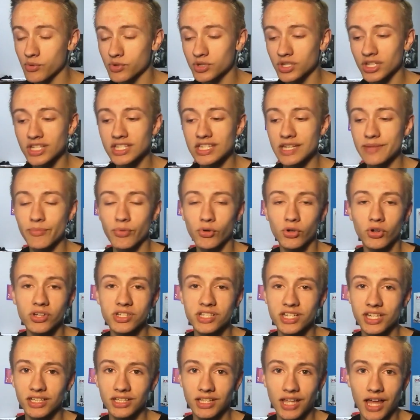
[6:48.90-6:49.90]
was gonna say
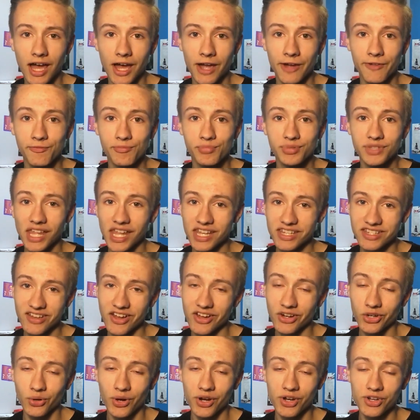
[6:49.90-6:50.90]
buries it alive, but that's
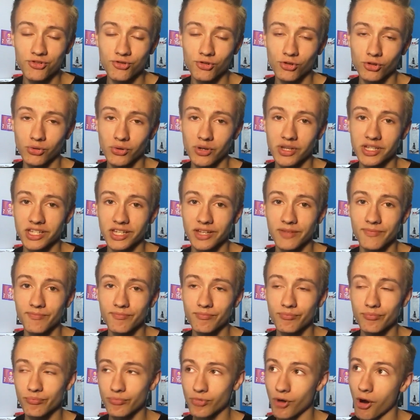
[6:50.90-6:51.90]
not quite true, is it?
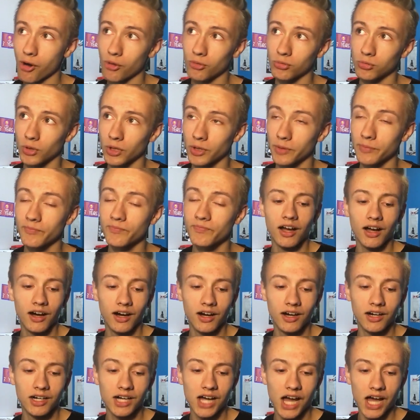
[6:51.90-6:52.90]
Probably.
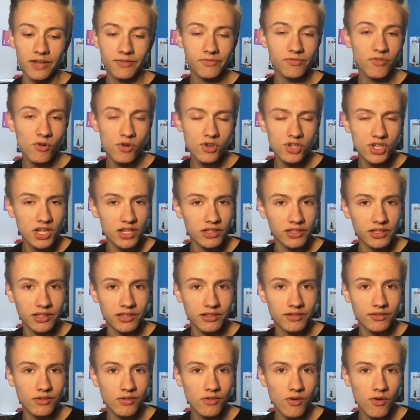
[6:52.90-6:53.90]

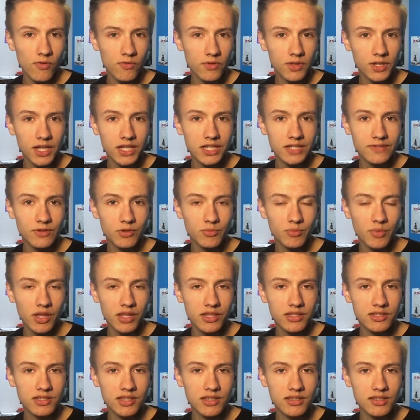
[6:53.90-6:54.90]
Unfortunately, over the next few
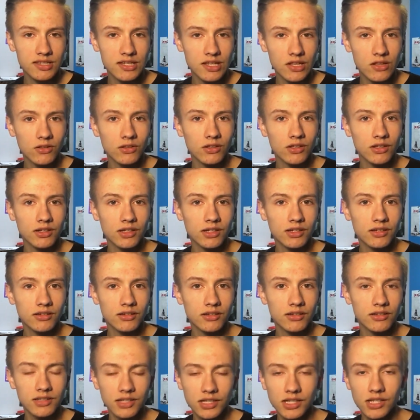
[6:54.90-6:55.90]
months, he still
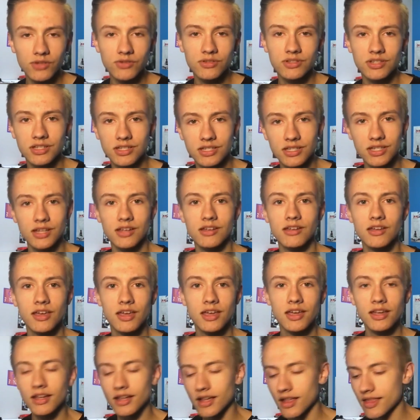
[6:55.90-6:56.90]
continues to see
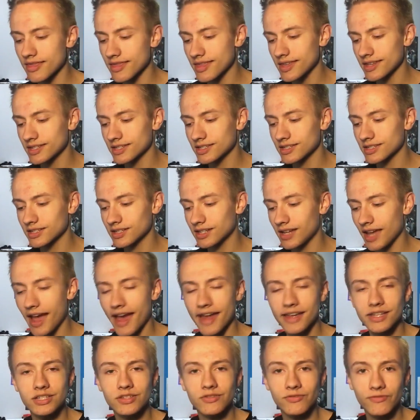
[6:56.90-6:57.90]
this
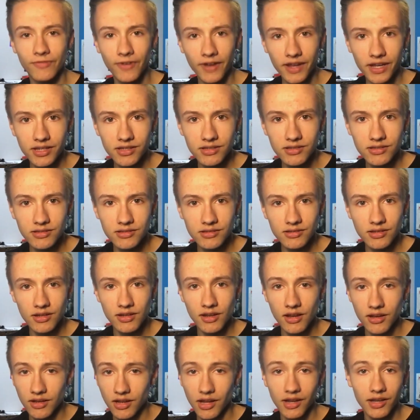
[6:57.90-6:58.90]
cat's face,
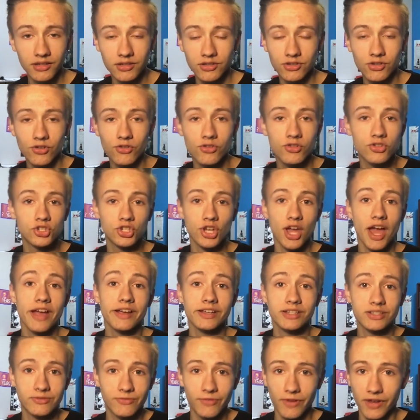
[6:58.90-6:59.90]
and in turn
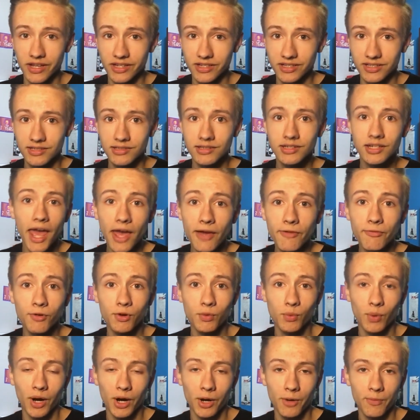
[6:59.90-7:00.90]
Jack's face,
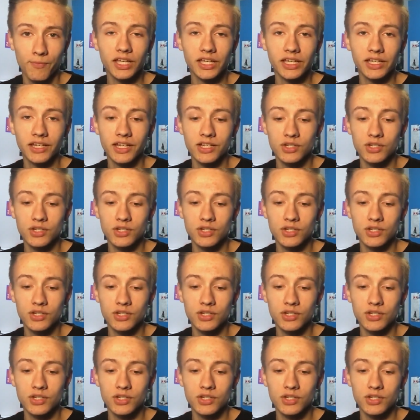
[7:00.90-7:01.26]
everywhere. It